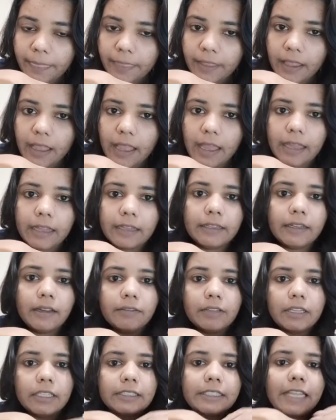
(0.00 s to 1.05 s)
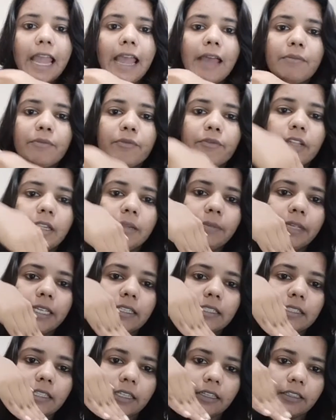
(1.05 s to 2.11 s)
and our dam will be,
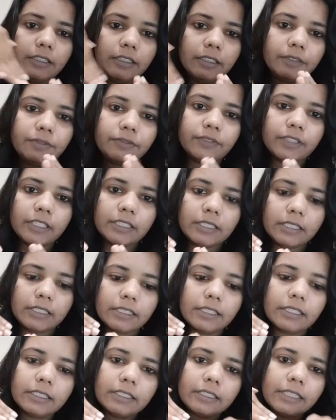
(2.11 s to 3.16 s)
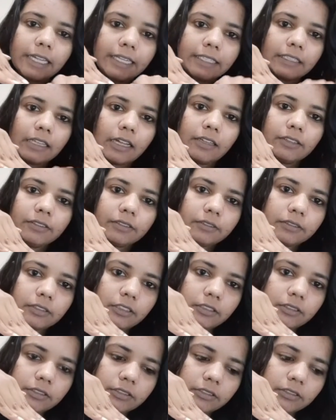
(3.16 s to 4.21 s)
see, if this is the
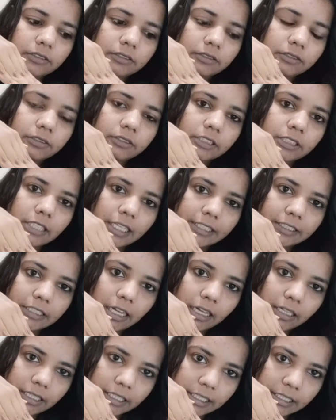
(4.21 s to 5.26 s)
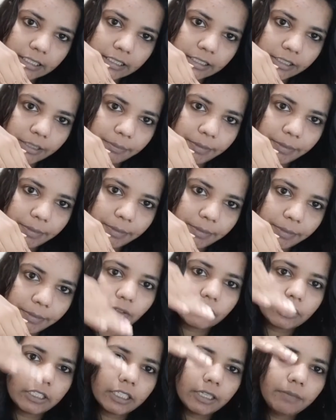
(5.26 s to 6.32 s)
strata is dipping
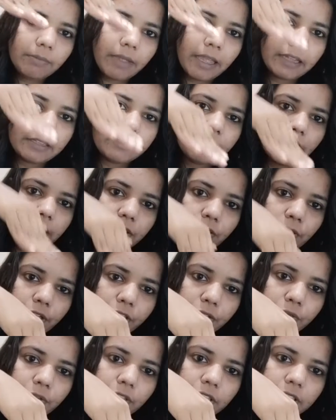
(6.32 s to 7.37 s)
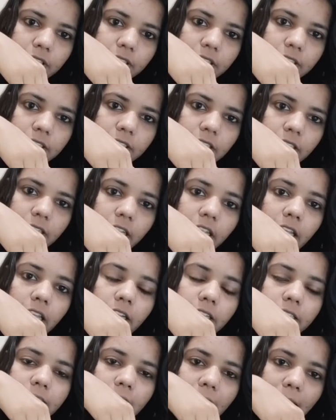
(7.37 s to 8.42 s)
downstream and we are going to construct the
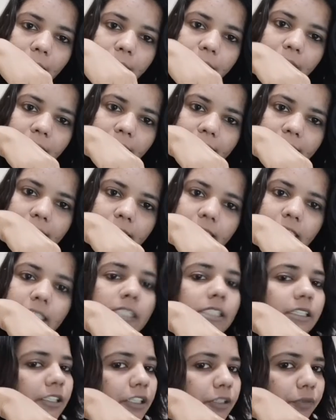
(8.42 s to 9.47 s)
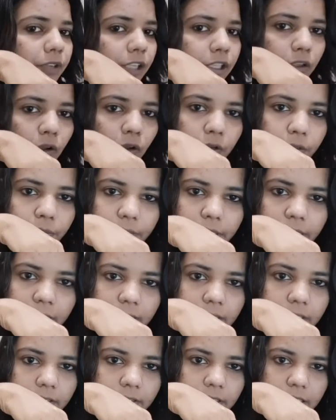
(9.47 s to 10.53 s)
dam like this, it will not be
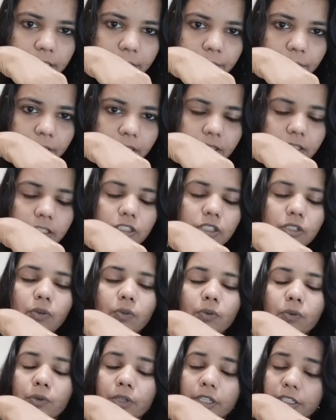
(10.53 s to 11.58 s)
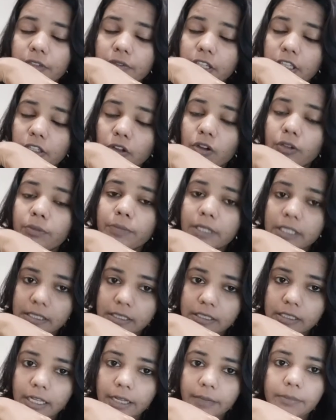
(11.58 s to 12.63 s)
visible, so it will not be
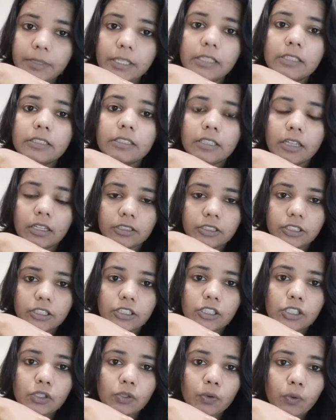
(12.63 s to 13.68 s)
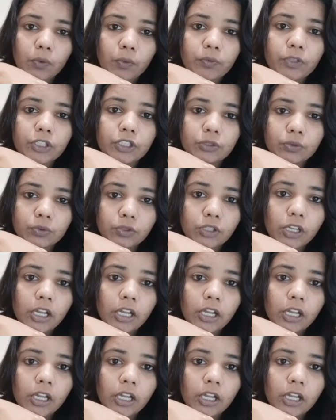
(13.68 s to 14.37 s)
stable structure. So we should